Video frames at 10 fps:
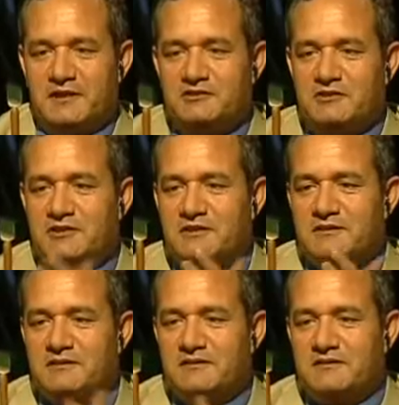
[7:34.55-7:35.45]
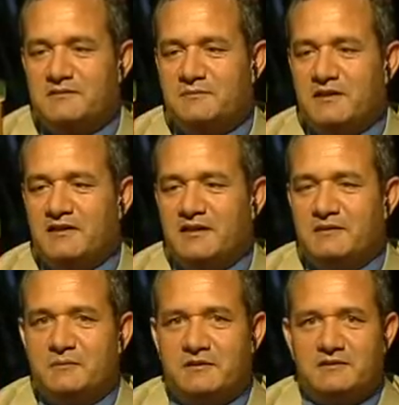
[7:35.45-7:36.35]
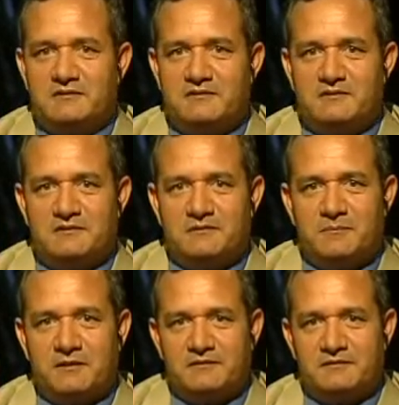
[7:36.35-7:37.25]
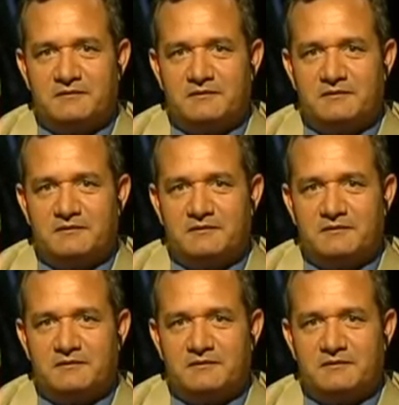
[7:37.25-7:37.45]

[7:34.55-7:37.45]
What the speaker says: Actually, this is my handmade pen,